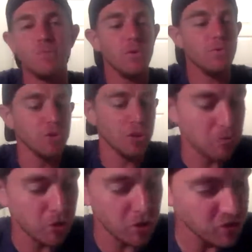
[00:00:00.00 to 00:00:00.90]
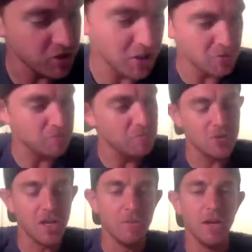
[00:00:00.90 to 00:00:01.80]
We really appreciate
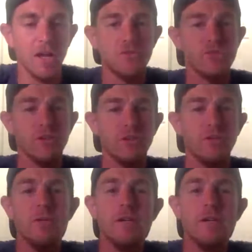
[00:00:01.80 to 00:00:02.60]
you coming on the show.